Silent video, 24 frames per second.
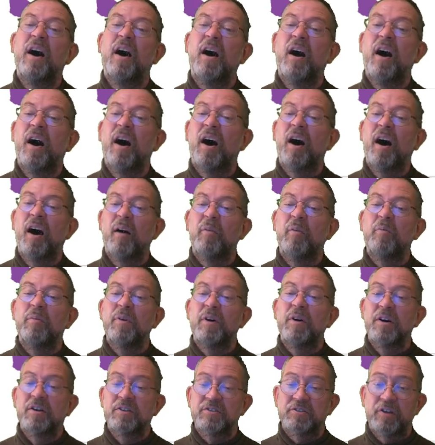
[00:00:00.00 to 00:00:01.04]
Um,
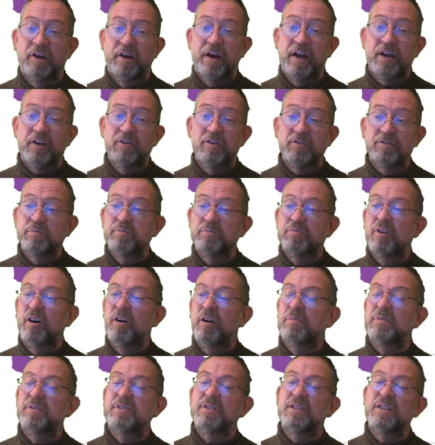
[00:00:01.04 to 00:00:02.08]
so I go to
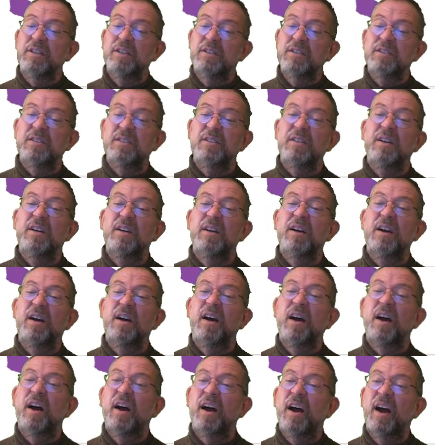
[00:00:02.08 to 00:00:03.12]
properties
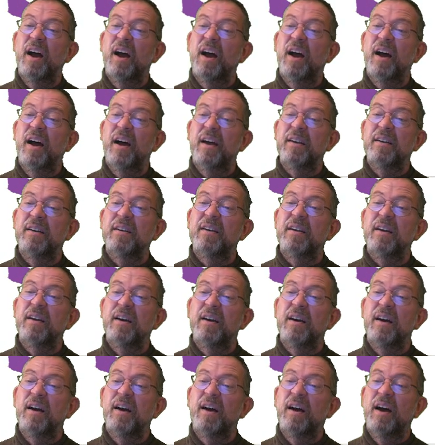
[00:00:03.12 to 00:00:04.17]
and
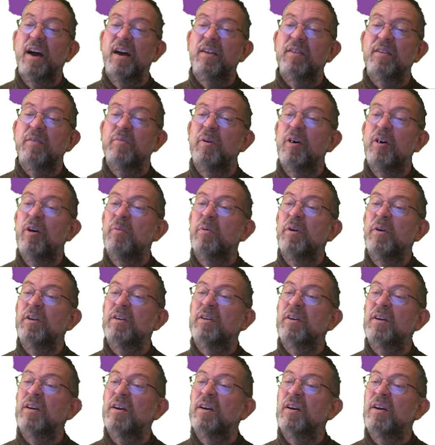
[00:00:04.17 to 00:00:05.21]
at the moment
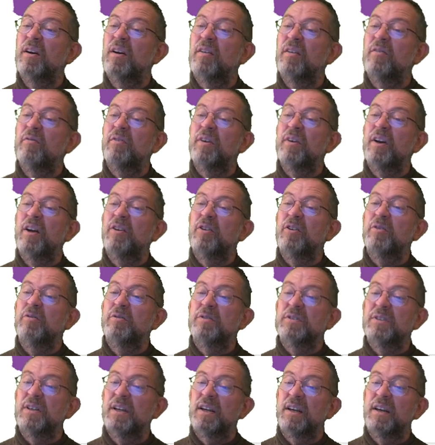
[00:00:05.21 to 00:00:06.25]
we are
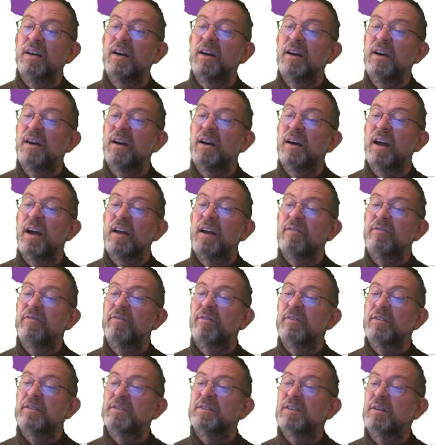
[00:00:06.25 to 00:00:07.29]
using a
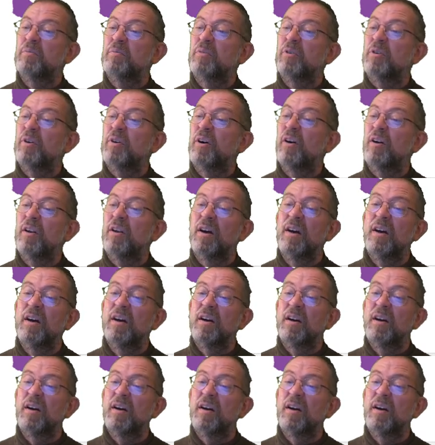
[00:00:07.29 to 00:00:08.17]
simple color.